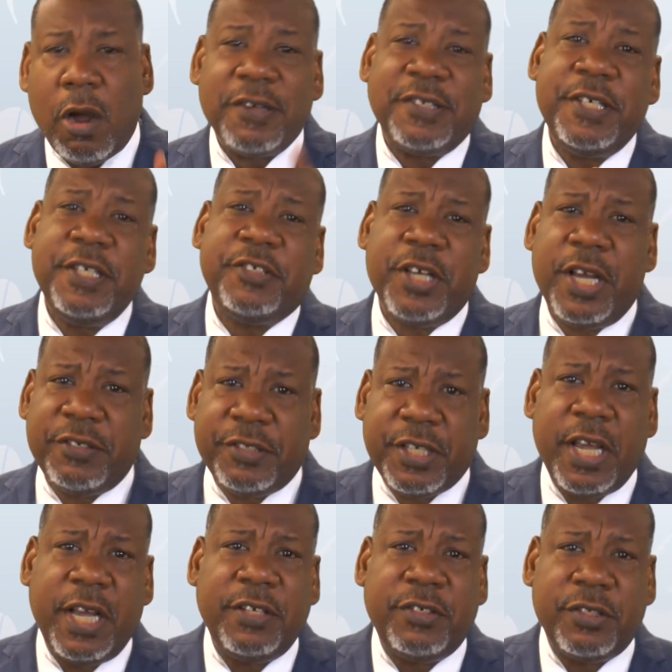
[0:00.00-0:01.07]
teacher
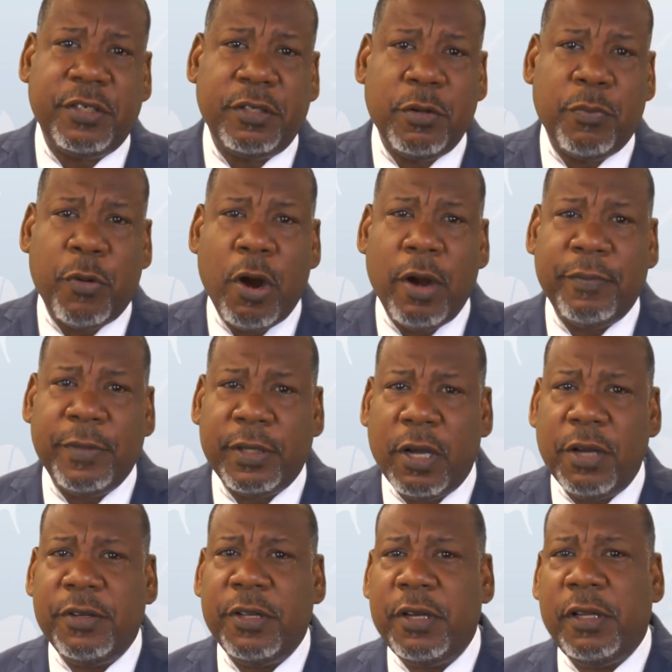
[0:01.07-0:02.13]
education department,
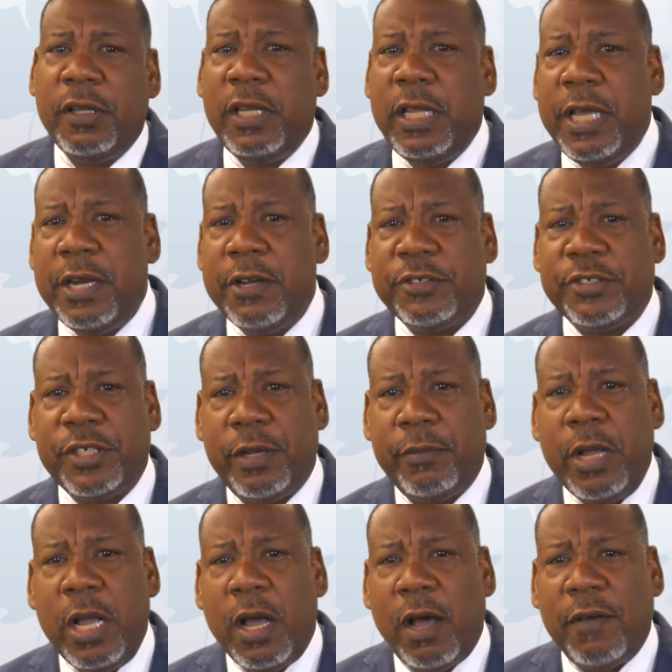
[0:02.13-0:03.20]
under the leadership
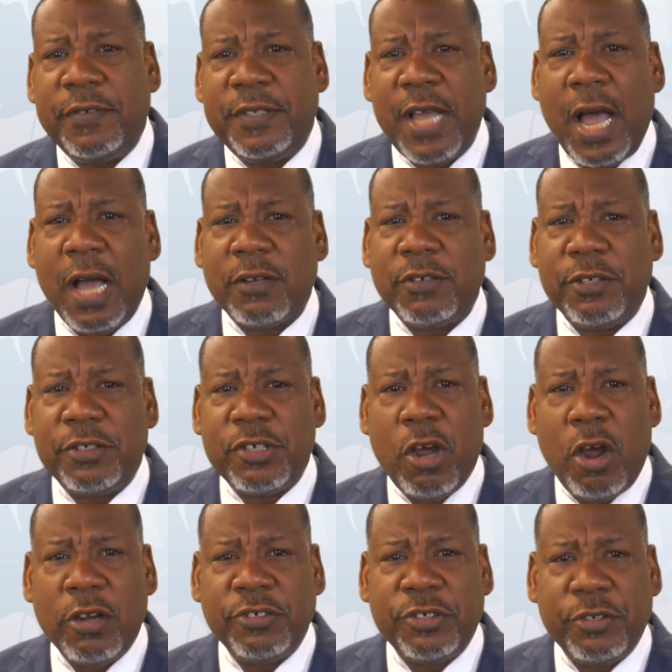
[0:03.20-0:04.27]
of Dr.
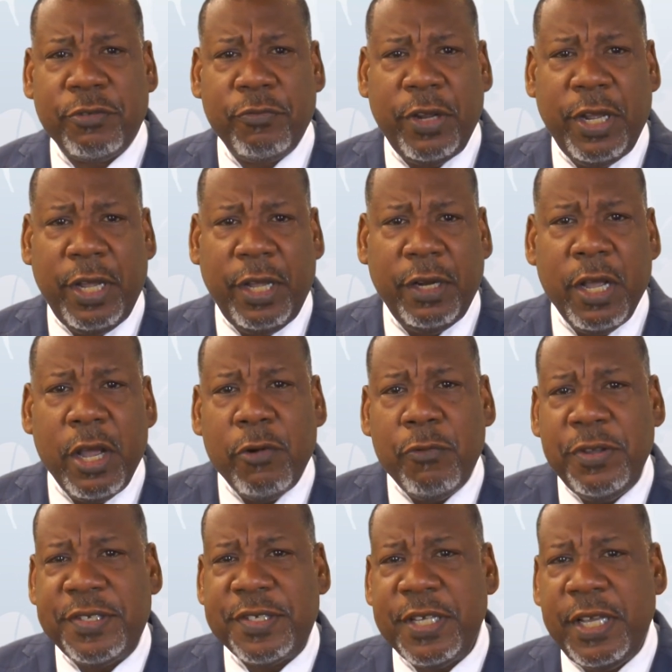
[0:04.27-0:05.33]
Tarsha Reed,
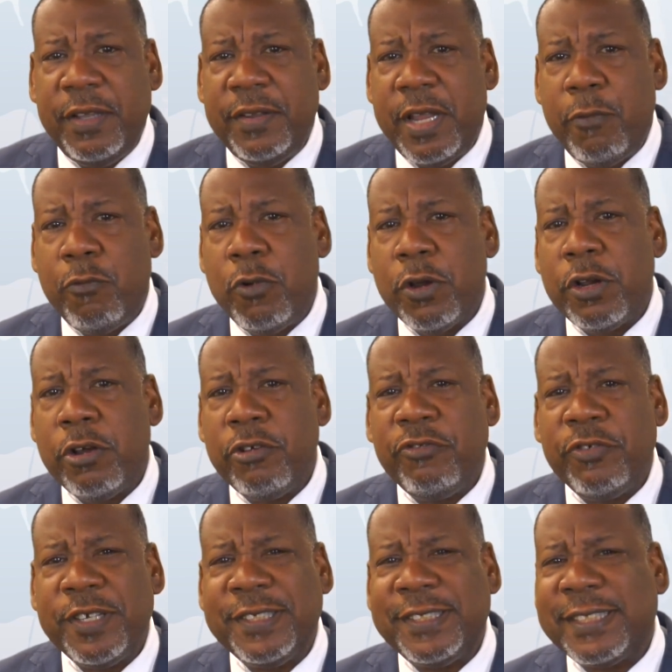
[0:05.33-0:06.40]
received a
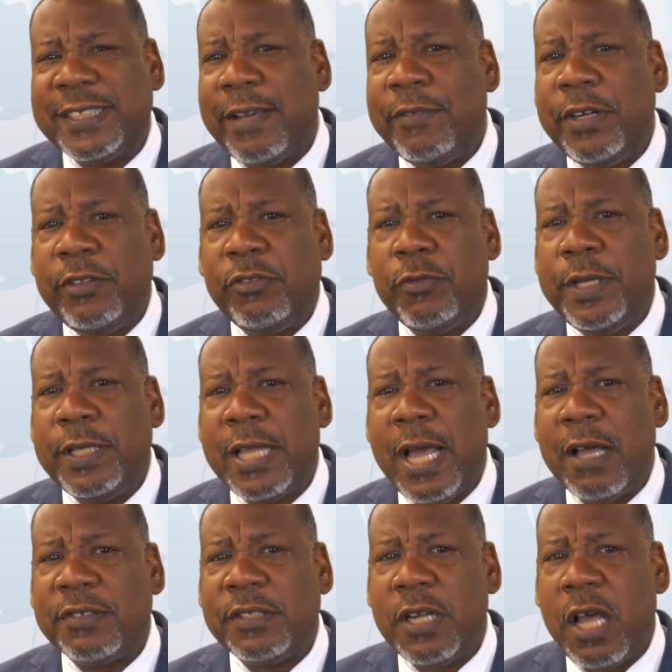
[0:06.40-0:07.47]

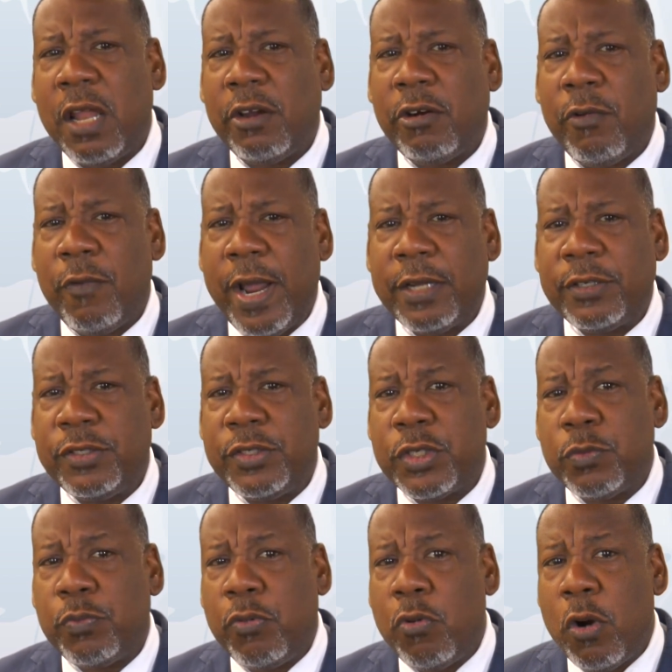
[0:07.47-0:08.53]
$173,000 grant to
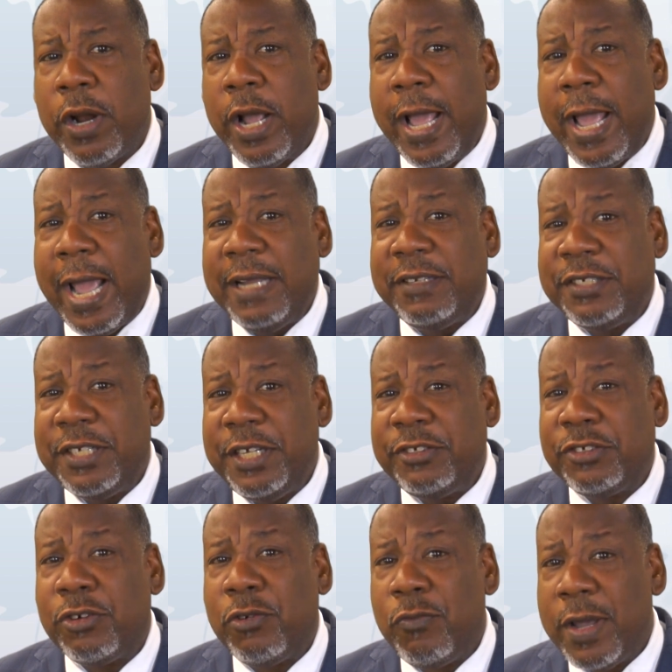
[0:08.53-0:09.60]
support a
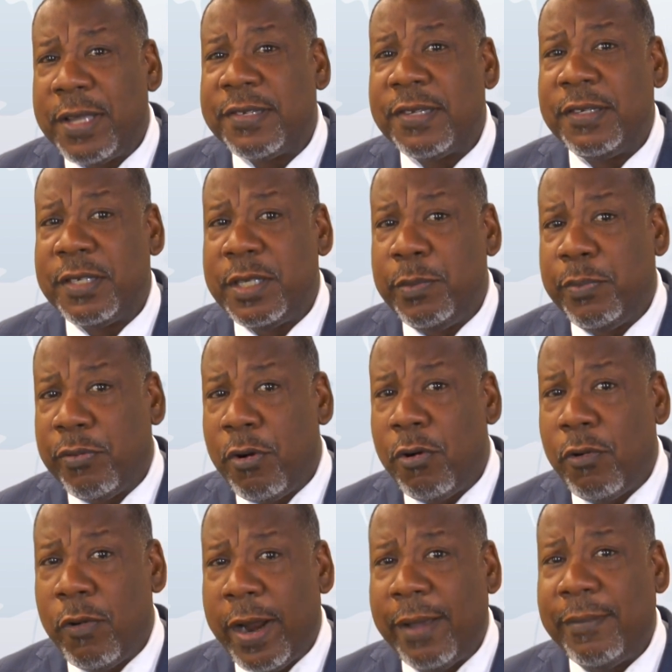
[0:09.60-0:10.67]
teacher residency
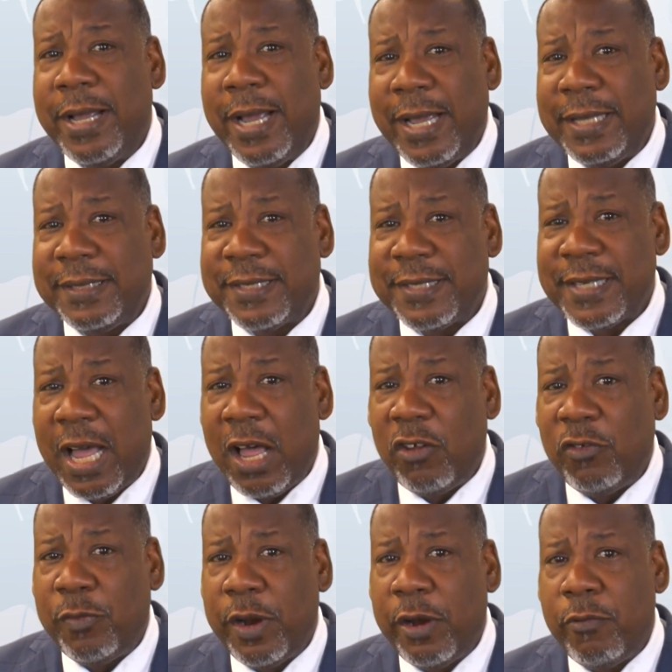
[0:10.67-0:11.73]
program in
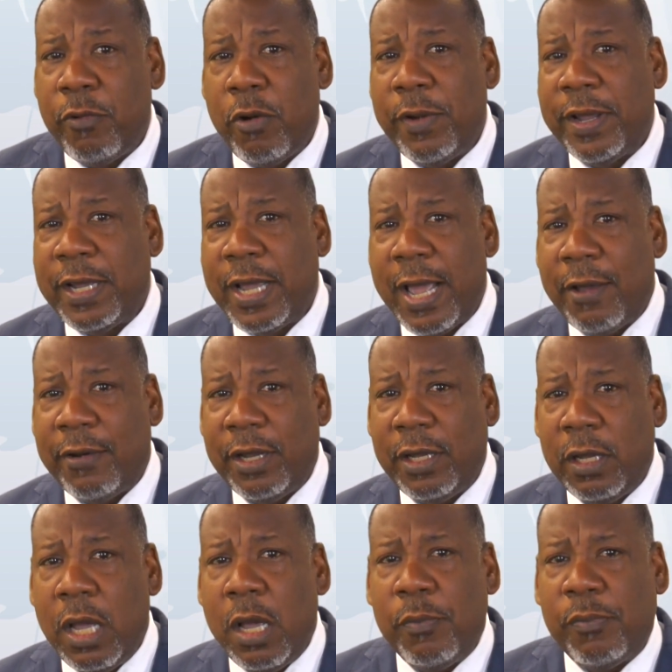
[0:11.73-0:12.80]
Salisbury, Rowan County.
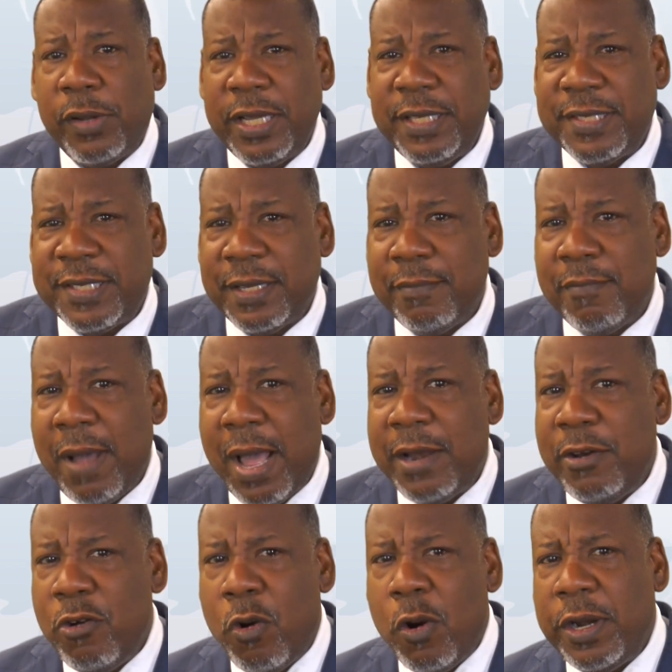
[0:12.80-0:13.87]
placing
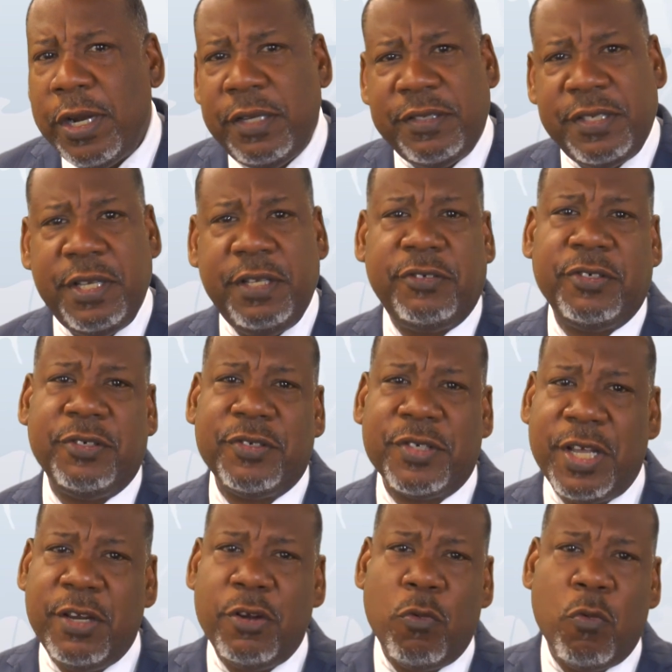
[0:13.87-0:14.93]
minority teachers
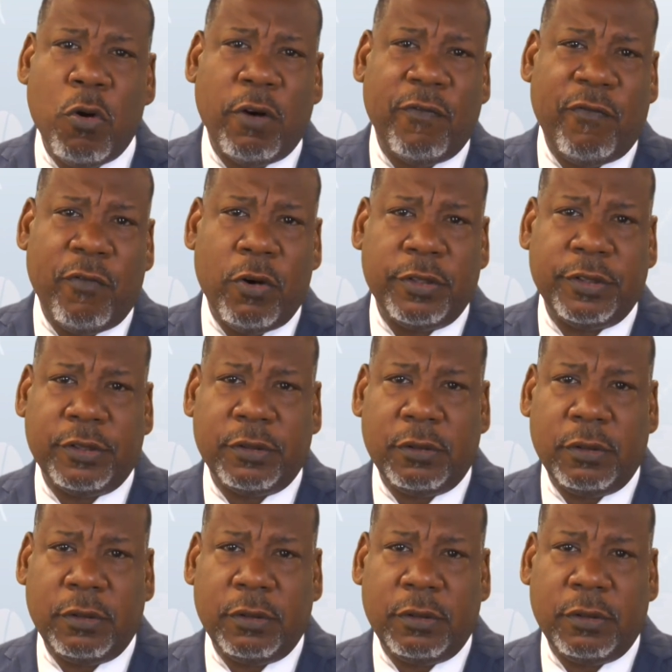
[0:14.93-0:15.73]
in the workforce.